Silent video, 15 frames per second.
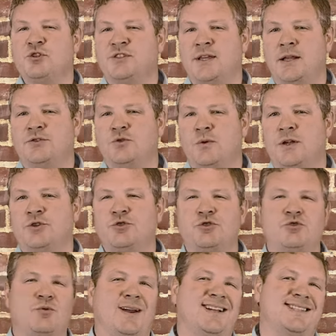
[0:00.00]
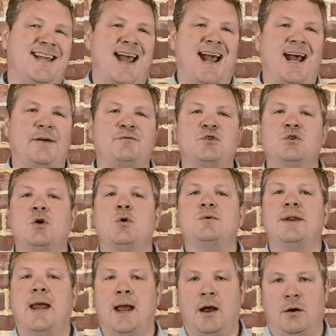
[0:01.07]
% do interest rates have to go
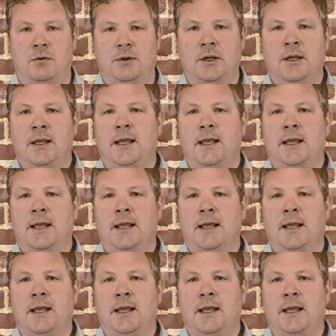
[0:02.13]
down